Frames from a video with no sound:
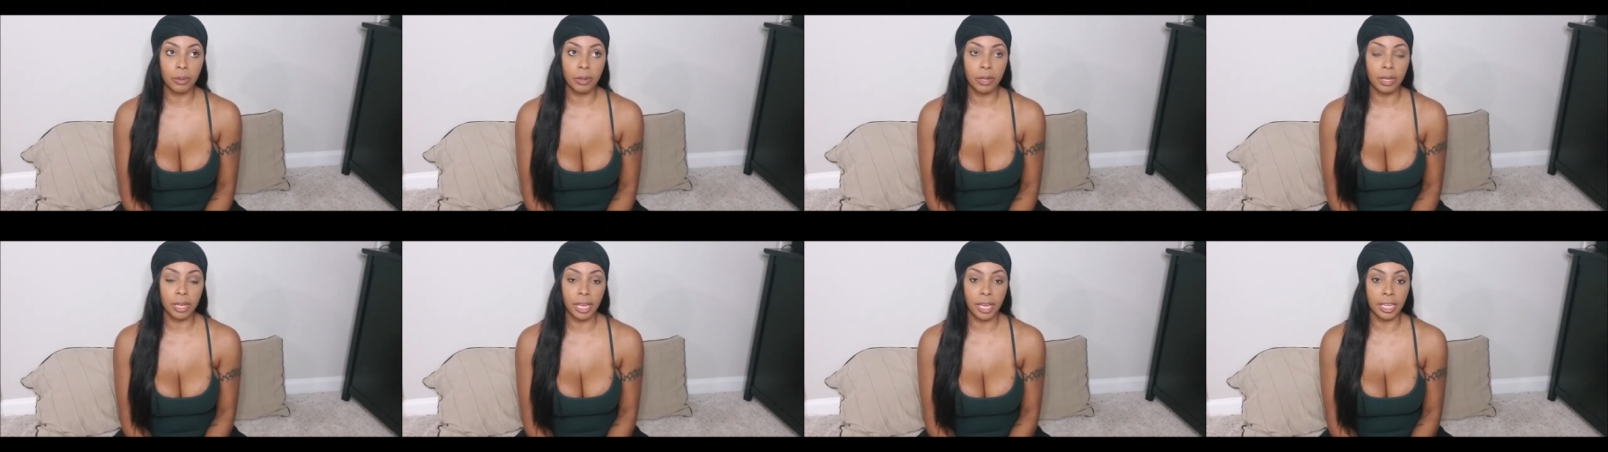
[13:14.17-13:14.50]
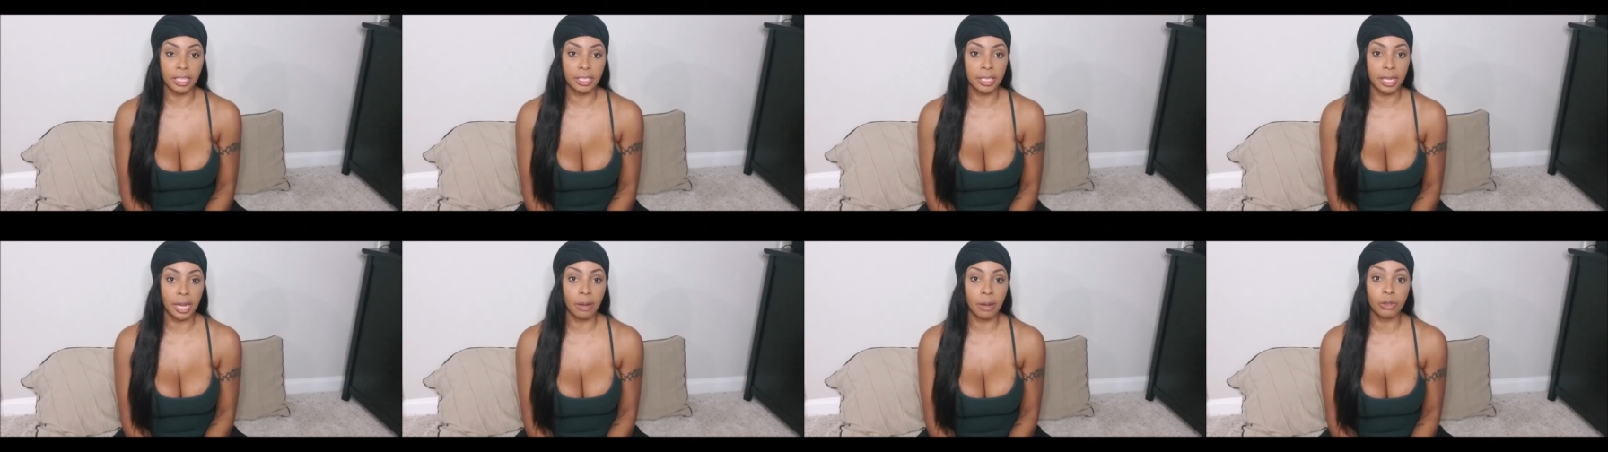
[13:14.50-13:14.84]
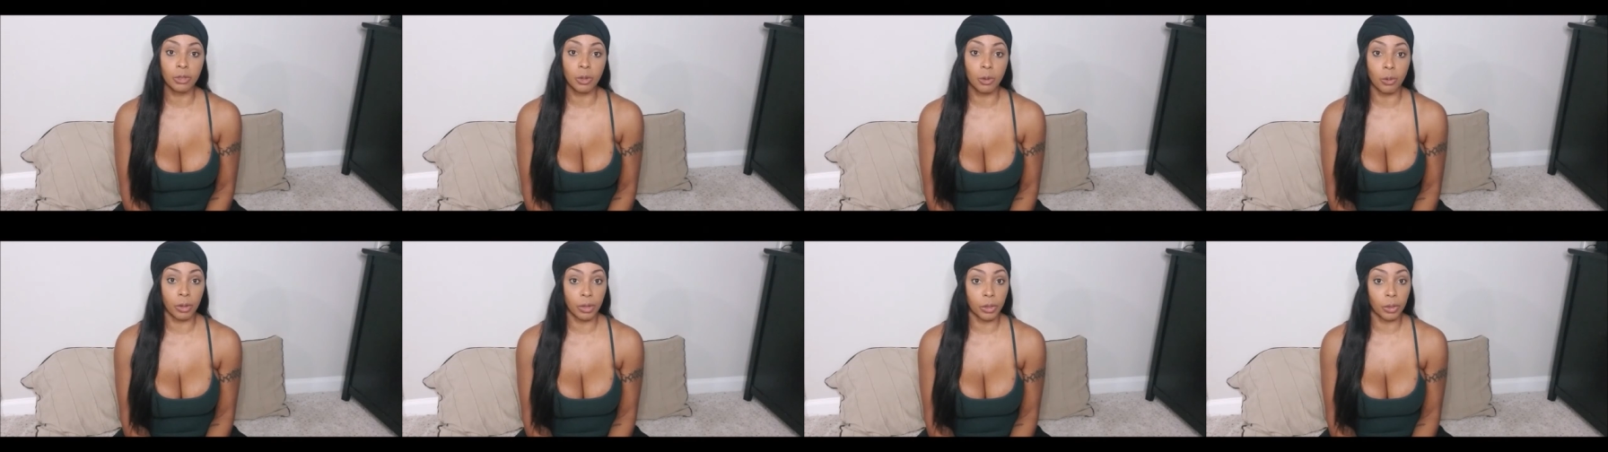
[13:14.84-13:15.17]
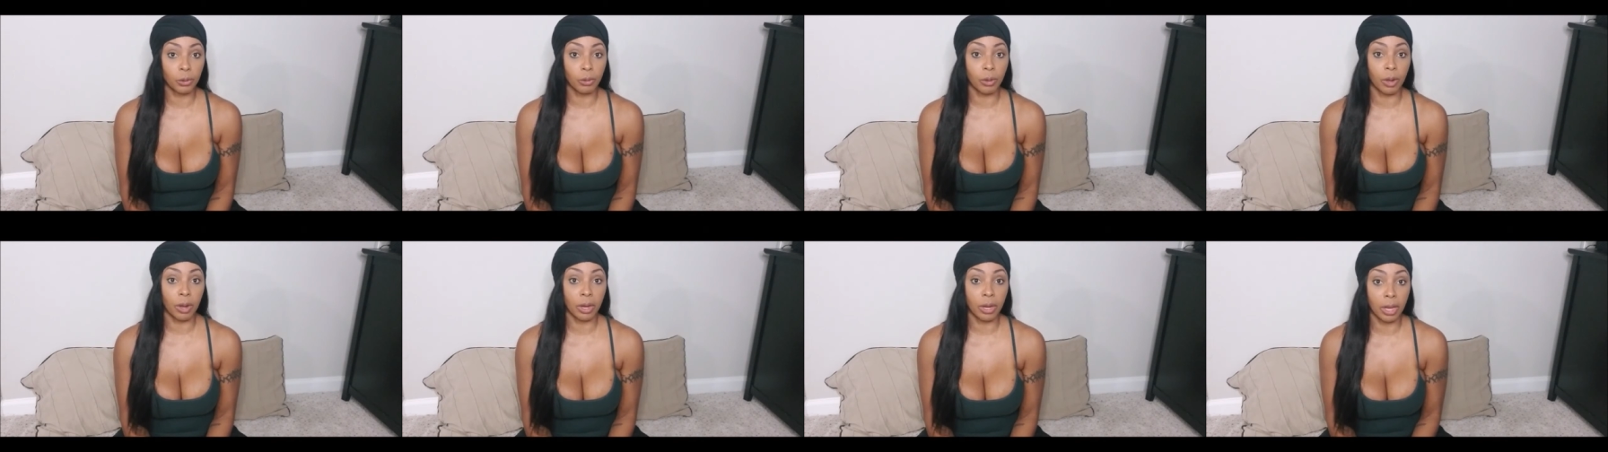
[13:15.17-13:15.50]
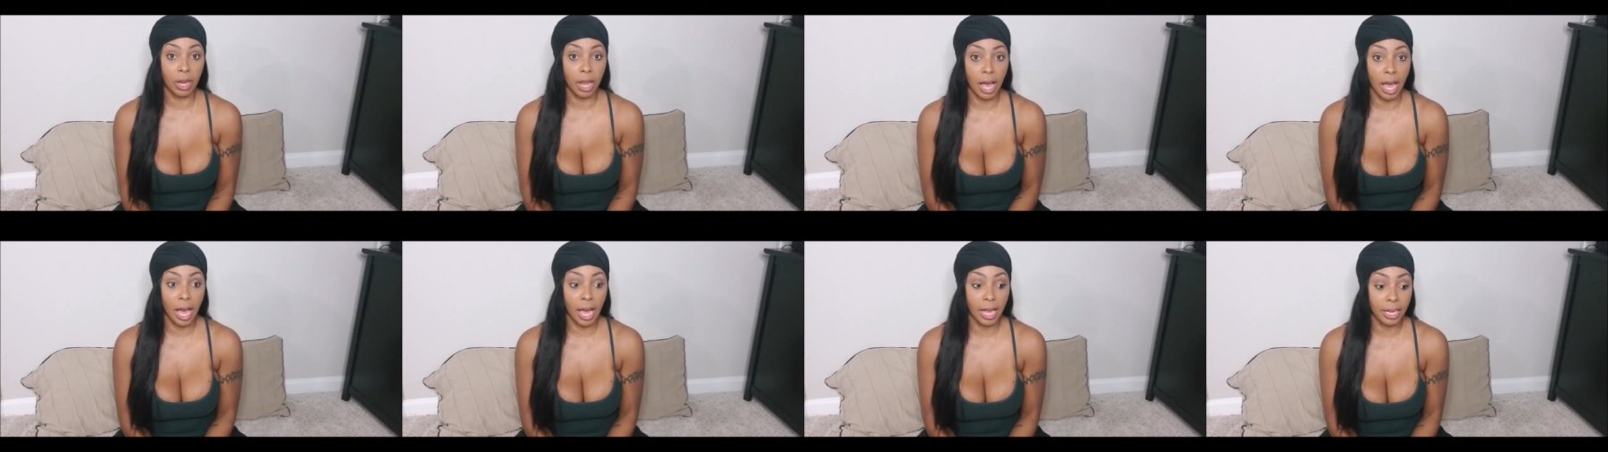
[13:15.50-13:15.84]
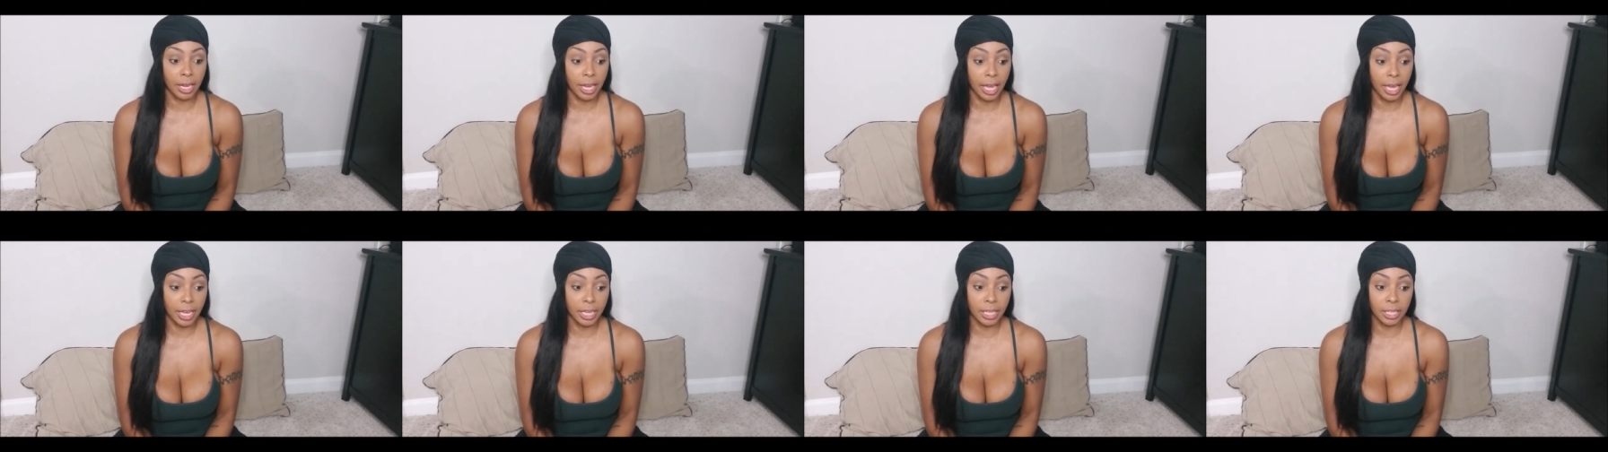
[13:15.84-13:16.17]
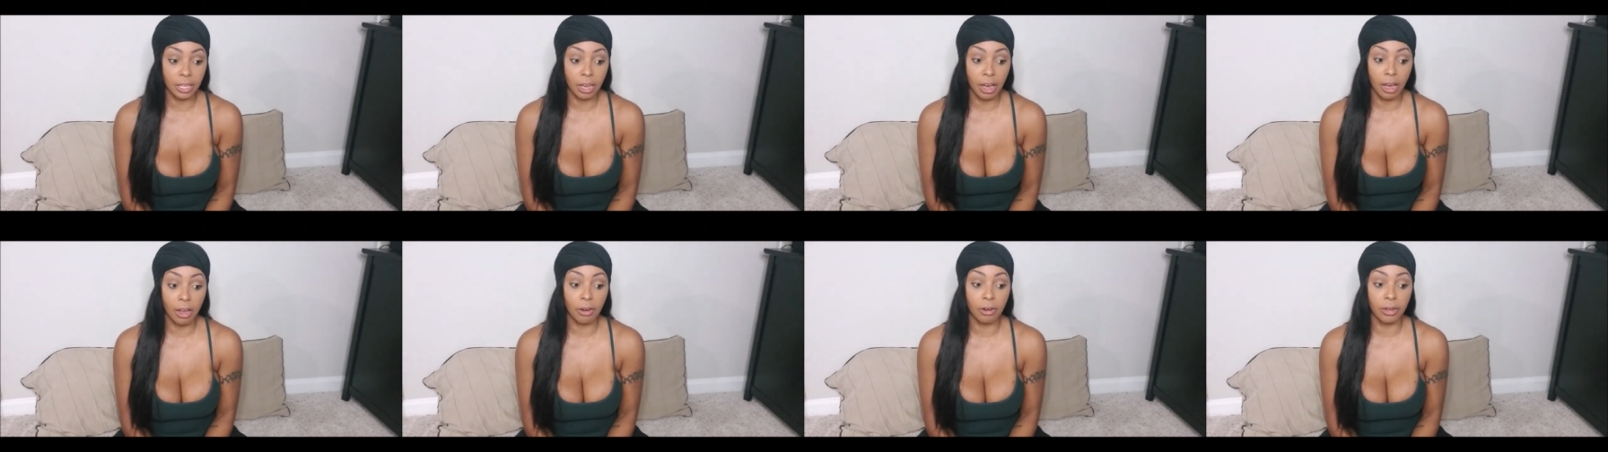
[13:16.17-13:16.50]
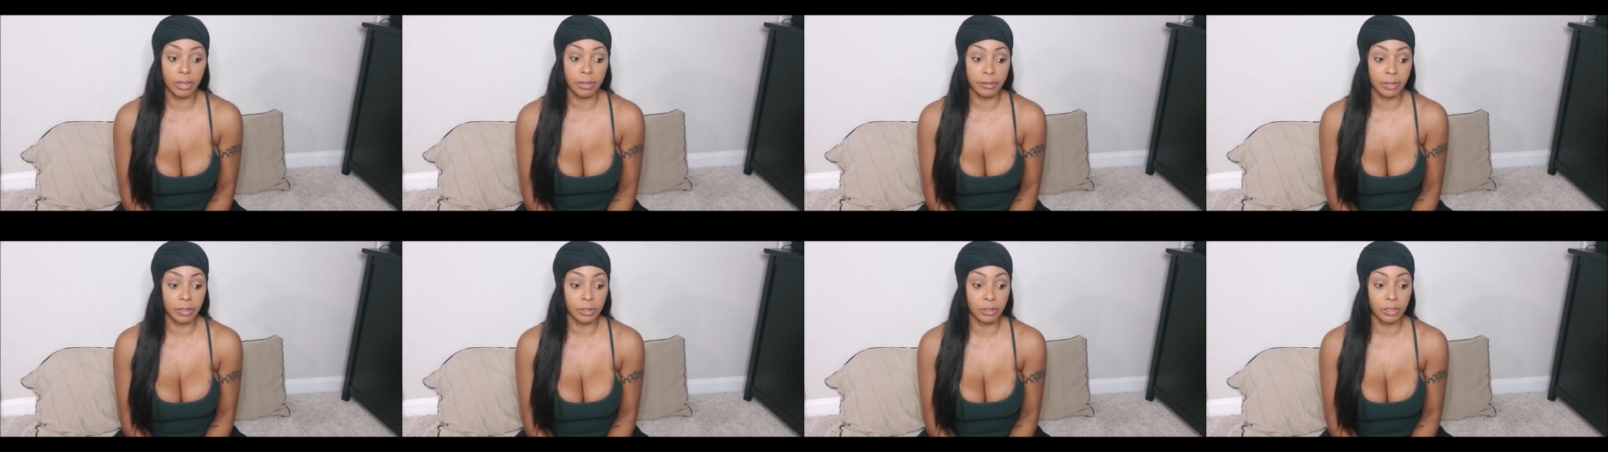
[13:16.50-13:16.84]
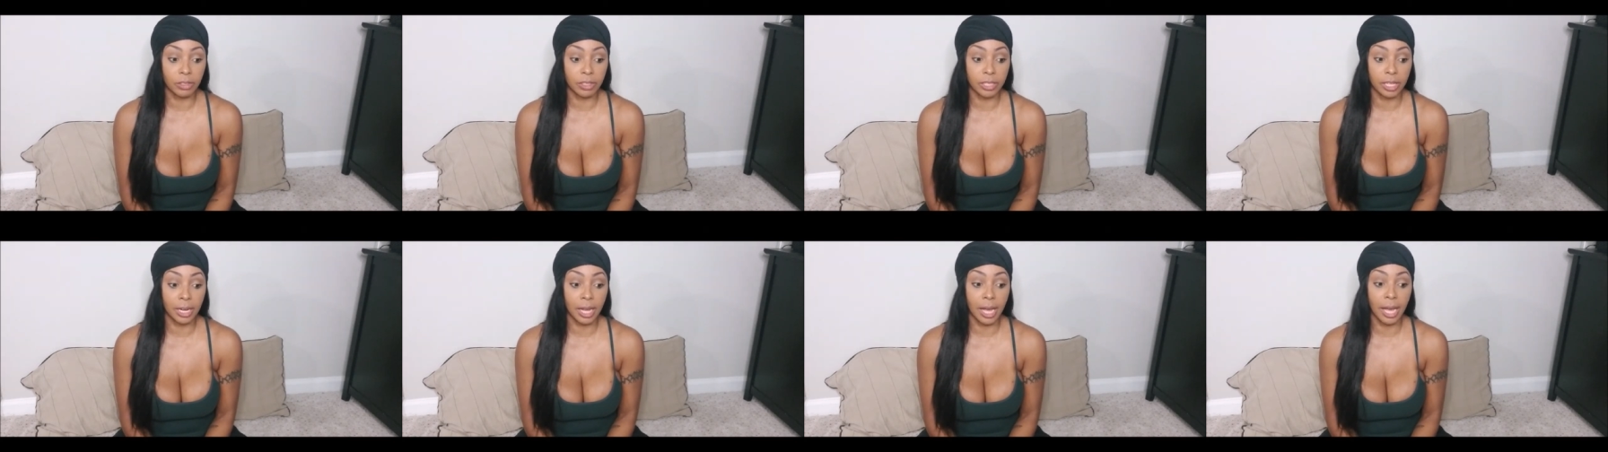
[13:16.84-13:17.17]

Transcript: And like I said, I was going through a lot. Like y'all don't even understand.